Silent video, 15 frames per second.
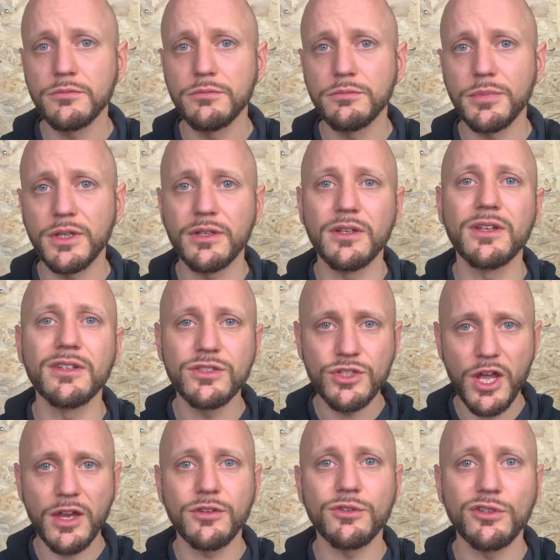but in
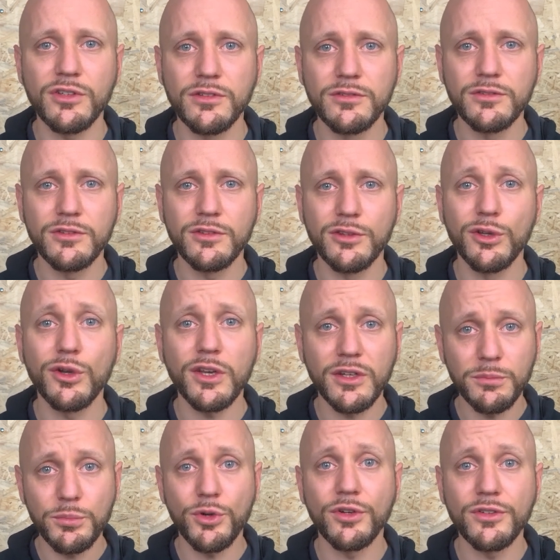general, look at the
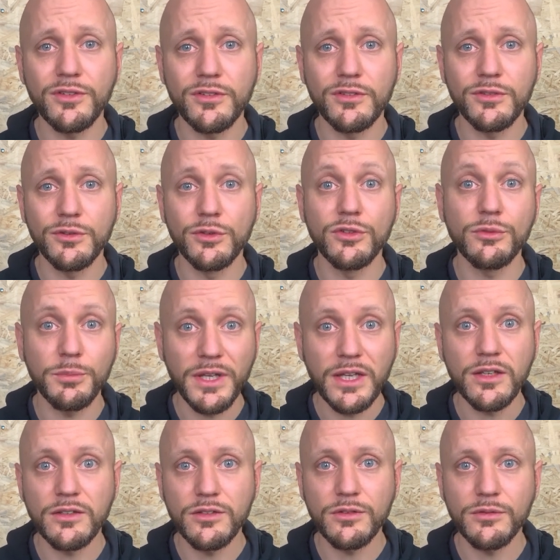person you're
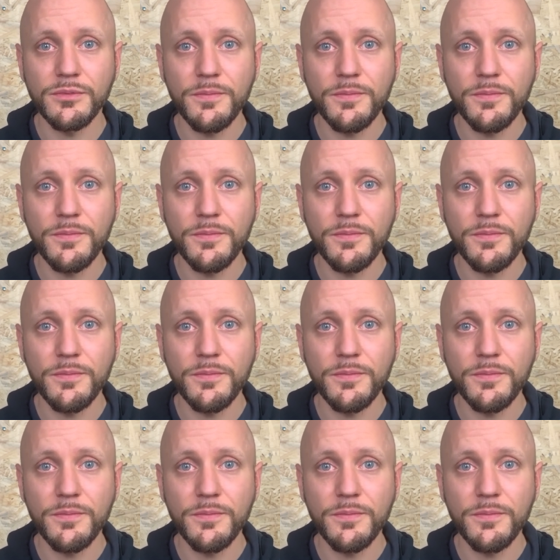speaking to.